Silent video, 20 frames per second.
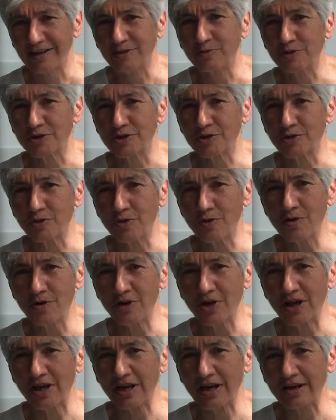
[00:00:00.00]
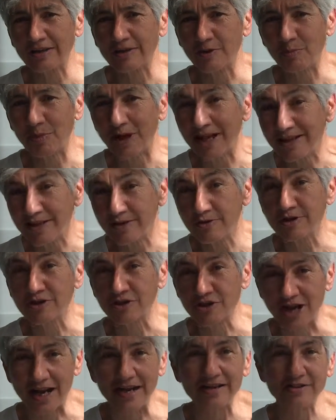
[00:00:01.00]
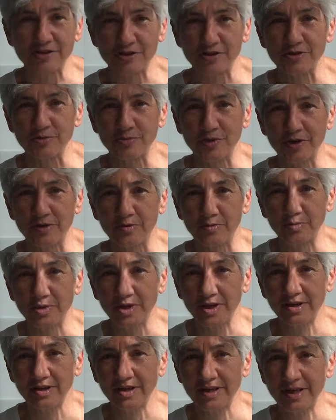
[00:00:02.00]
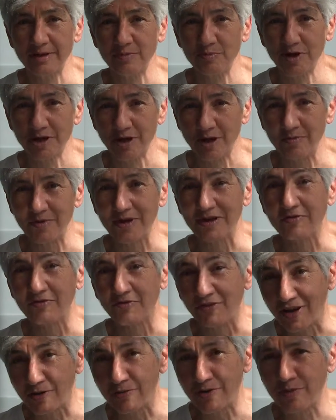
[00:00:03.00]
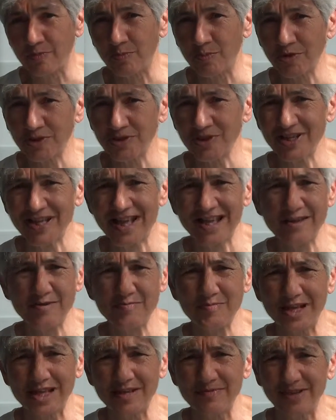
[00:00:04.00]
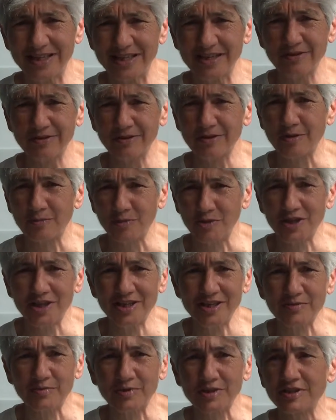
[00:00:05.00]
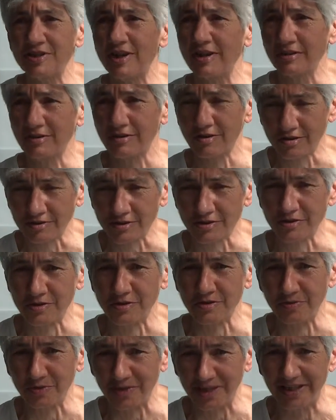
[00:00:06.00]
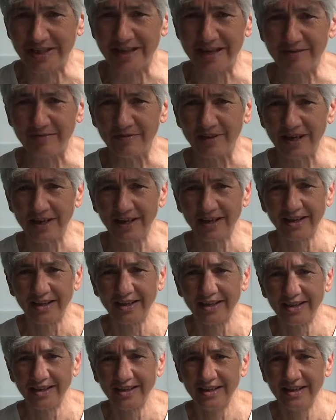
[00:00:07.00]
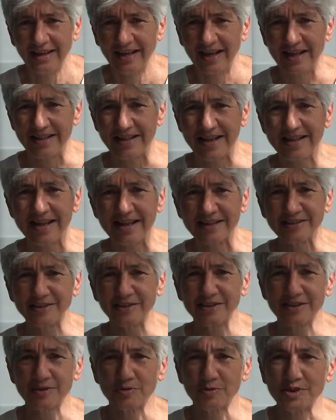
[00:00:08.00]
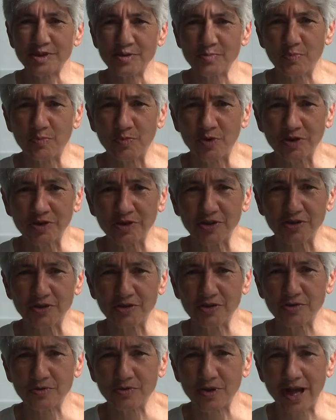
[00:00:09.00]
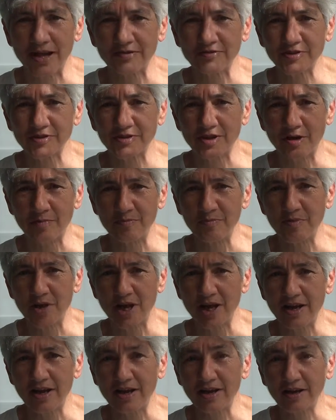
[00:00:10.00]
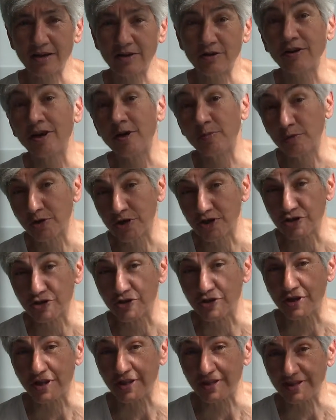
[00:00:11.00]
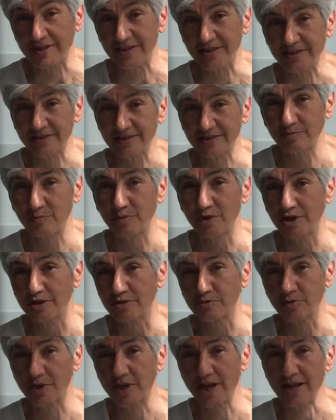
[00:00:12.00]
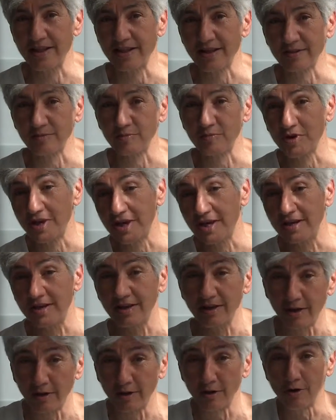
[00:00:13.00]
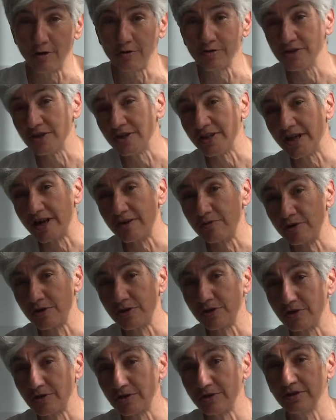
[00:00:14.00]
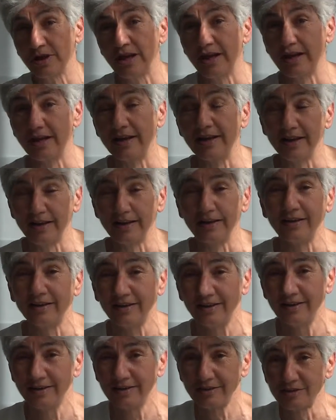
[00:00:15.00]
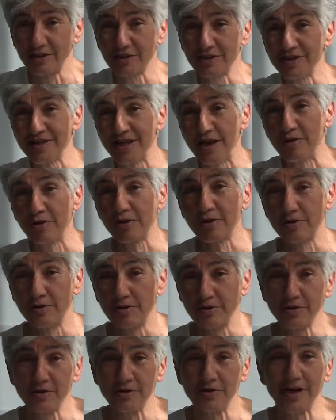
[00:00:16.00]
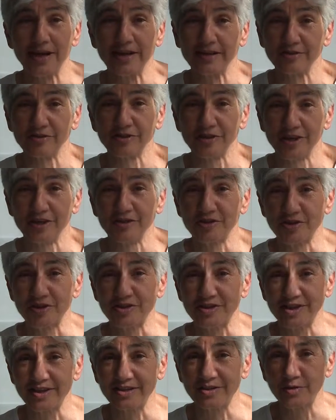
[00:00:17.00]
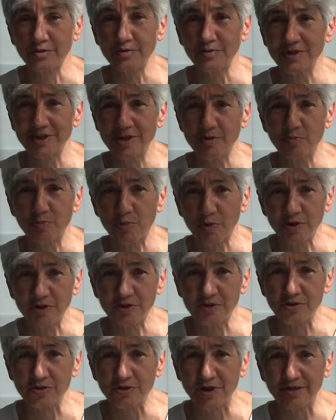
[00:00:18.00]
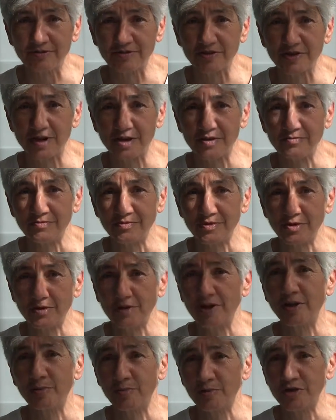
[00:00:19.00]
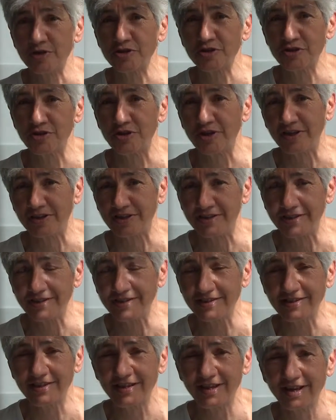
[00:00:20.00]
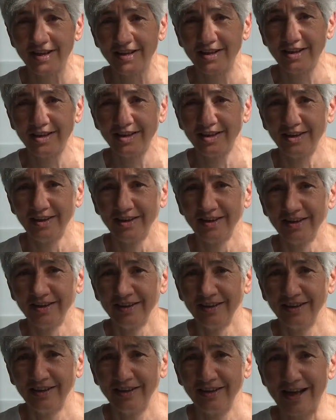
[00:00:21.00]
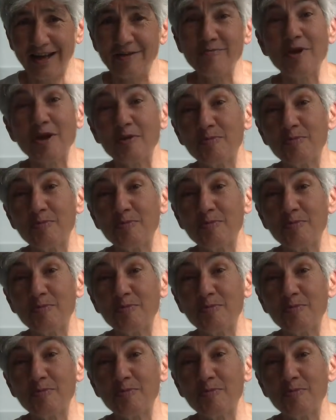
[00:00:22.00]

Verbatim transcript: it was so, uh, the planetary challenges were really becoming very important, and the mathematical community was not concerned with them, And then I thought it was important to have some uh, collaboration on because we cannot be alone in our uh, just in our corner and change the thing. So it was important to have some collaboration on this. And